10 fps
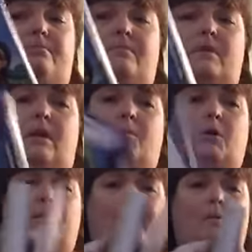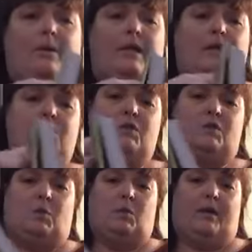And we're going to be reading a
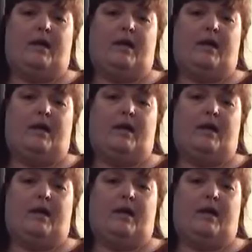story